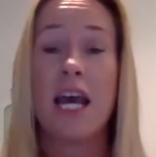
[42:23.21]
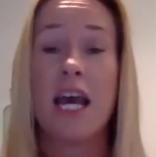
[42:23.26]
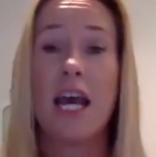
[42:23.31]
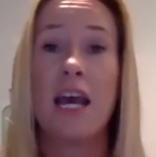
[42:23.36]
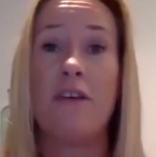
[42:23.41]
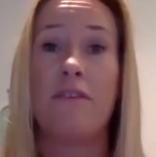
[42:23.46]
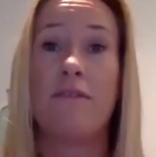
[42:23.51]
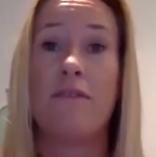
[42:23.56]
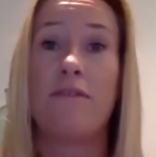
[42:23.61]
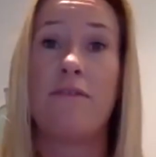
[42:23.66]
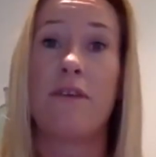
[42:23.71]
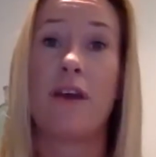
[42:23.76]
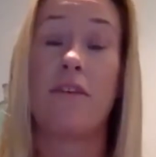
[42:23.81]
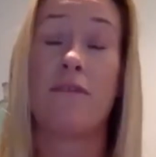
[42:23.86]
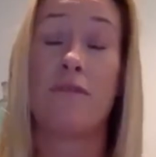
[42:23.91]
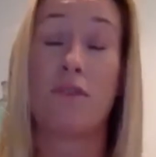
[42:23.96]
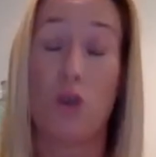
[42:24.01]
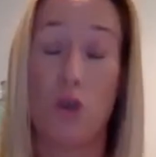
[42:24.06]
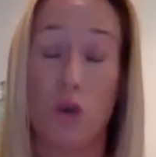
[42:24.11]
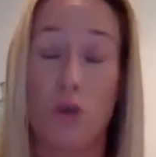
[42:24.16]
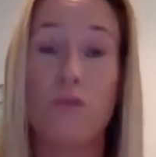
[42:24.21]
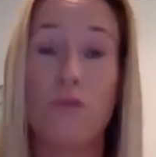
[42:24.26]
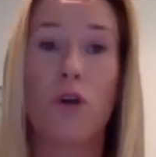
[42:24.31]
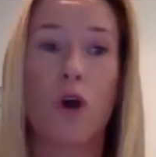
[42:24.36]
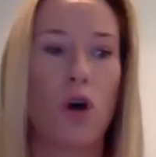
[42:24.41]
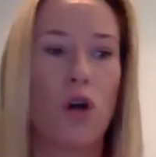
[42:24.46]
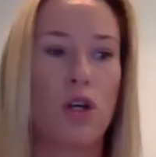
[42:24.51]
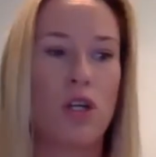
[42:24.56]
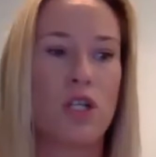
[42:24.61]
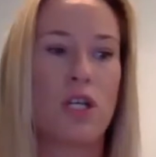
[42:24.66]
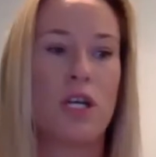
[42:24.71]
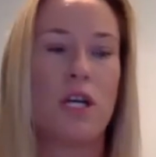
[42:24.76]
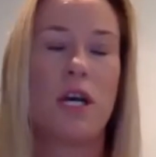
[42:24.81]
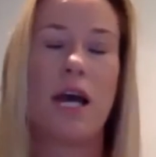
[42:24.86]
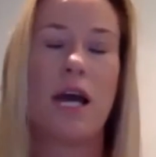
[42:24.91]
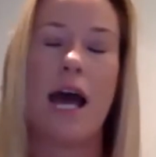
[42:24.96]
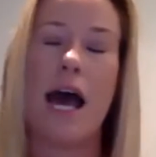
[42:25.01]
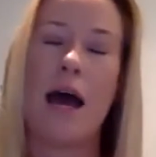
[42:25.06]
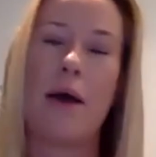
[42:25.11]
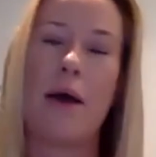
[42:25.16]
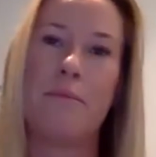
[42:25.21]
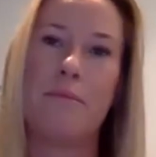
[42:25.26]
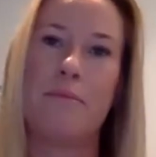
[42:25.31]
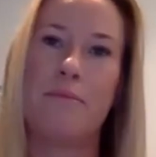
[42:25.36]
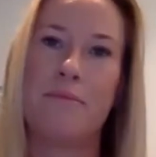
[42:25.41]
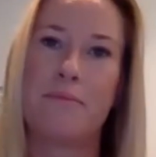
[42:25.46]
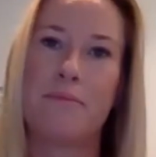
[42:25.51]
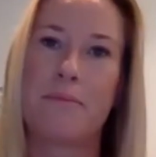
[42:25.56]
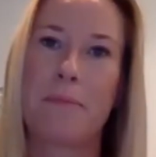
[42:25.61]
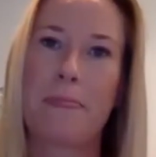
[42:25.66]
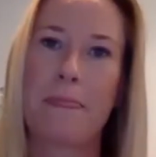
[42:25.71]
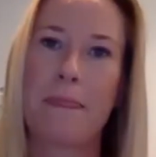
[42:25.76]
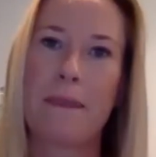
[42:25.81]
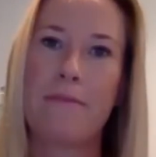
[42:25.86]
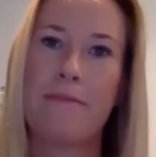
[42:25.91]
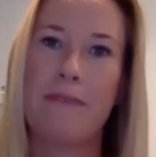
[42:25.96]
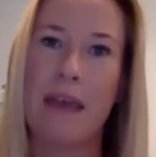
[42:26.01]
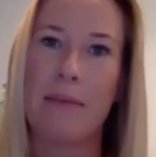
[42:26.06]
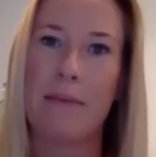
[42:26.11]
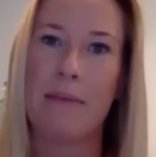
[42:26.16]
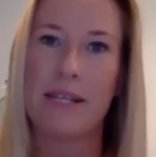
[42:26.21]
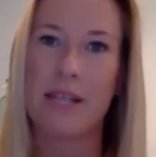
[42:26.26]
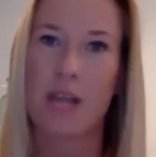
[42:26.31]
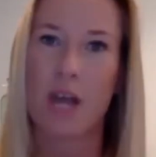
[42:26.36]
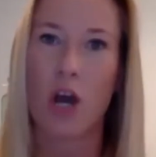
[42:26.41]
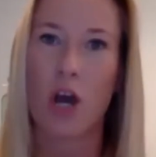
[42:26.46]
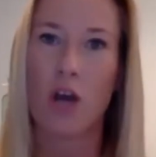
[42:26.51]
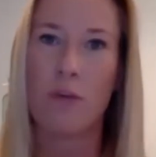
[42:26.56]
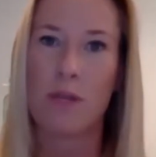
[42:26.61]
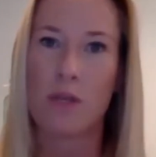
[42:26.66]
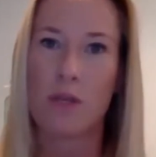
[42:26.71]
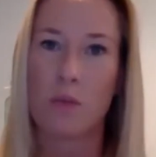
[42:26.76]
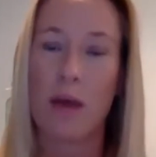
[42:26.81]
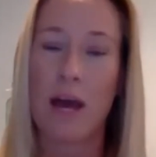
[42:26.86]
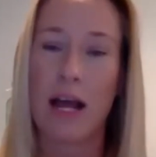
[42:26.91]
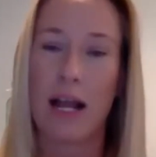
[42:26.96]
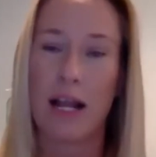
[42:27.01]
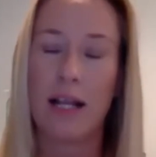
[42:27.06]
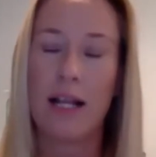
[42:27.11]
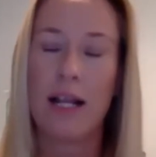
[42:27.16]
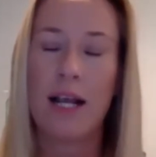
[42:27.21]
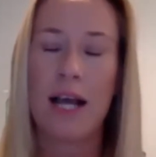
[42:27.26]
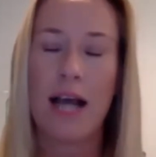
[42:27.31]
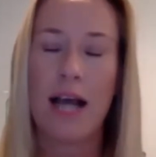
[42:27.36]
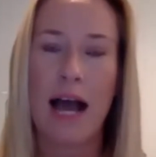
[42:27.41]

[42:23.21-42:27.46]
if you've got families at home as well.